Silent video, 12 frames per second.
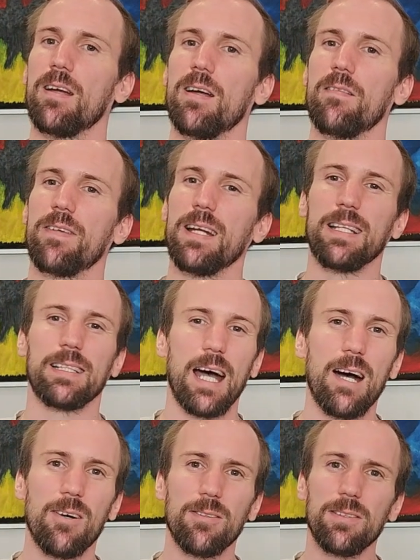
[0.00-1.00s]
Feeling
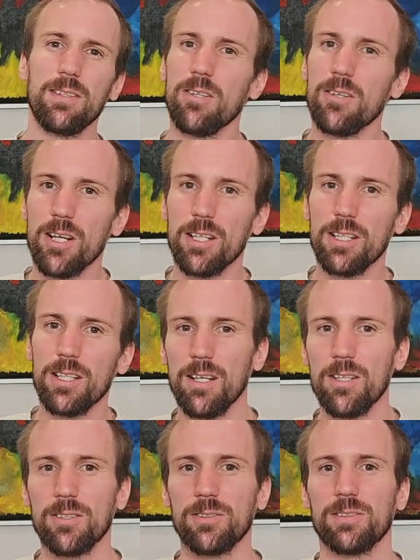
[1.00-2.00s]
down? You're not
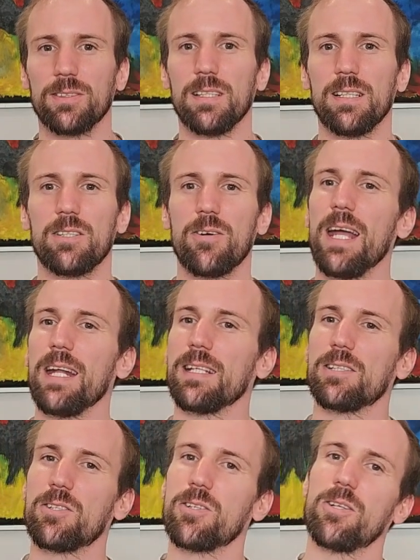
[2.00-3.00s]
alone. Try
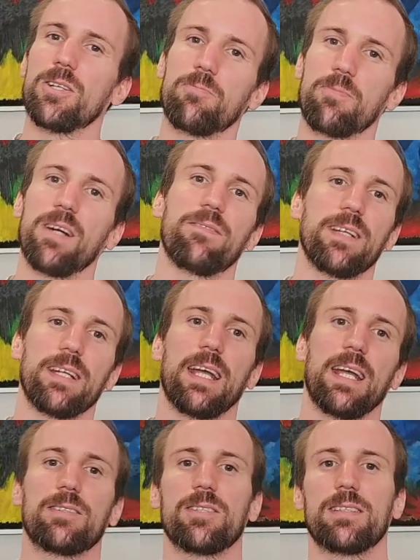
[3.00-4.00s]
this short breathing
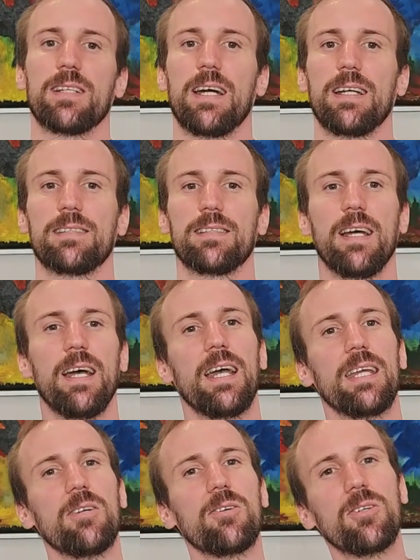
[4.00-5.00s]
exercise.
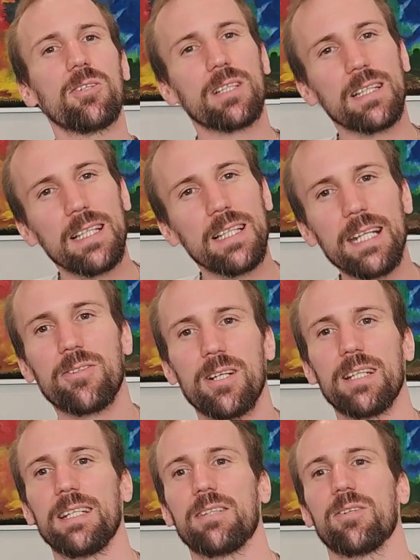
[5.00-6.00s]
You could
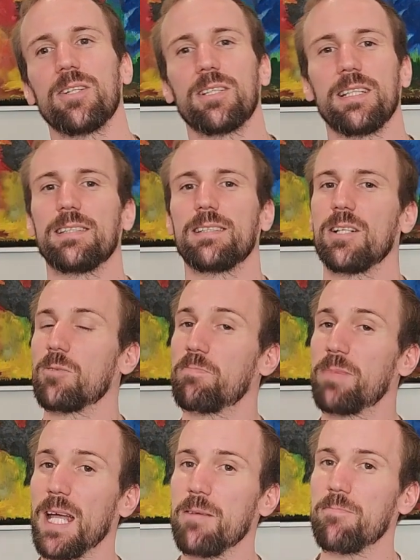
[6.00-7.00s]
literally draw this on
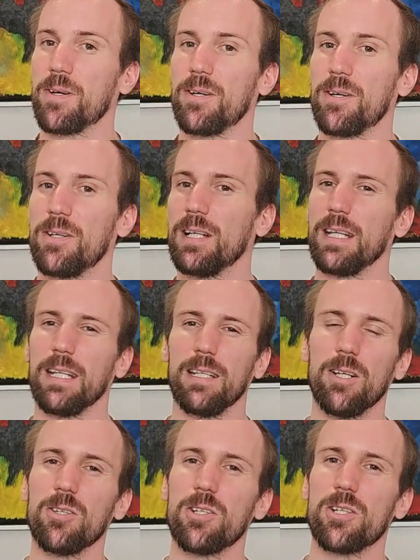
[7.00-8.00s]
paper, in
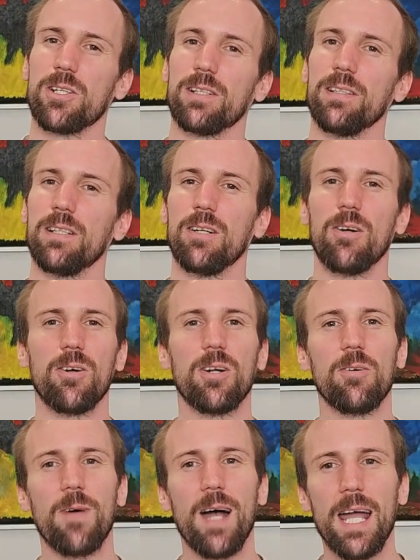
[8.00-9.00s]
Notion, or on
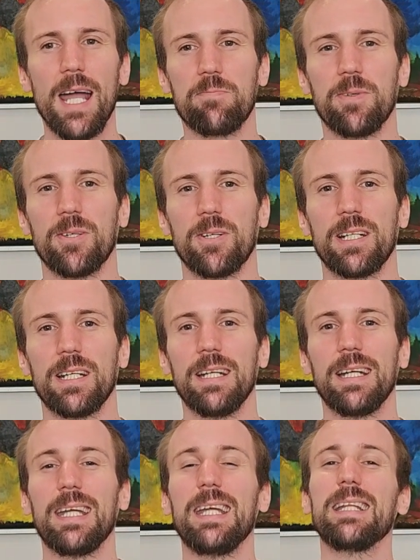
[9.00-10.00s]
a whiteboard.
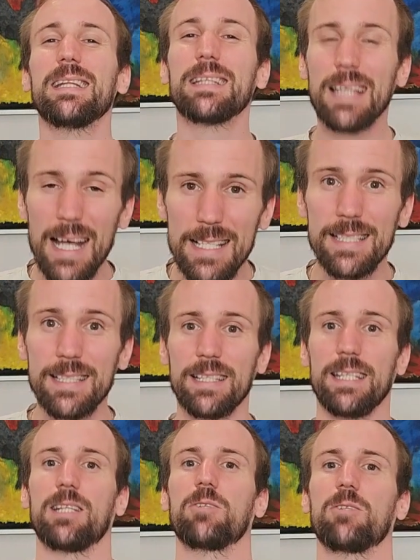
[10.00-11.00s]
It doesn't
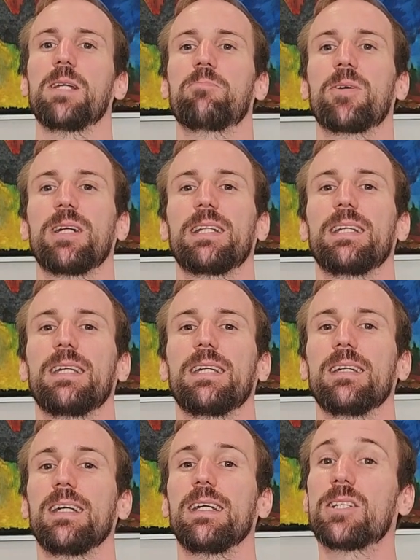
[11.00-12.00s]
need to be pretty,
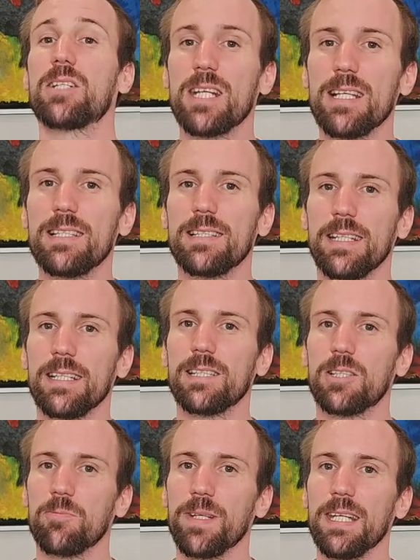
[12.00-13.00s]
it just needs
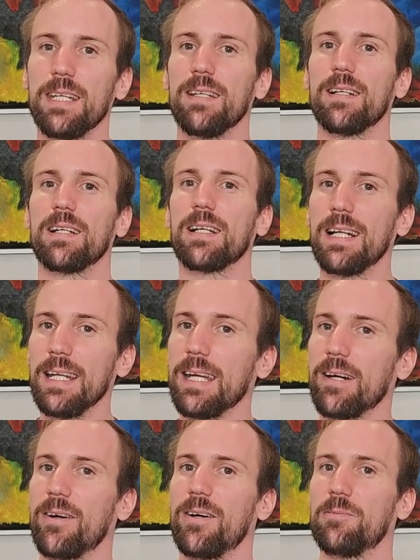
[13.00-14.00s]
to be
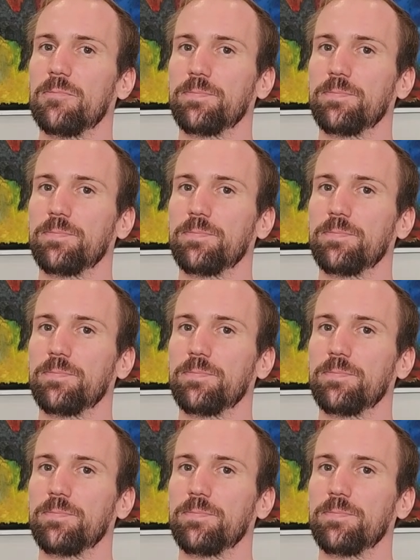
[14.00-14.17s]
clear.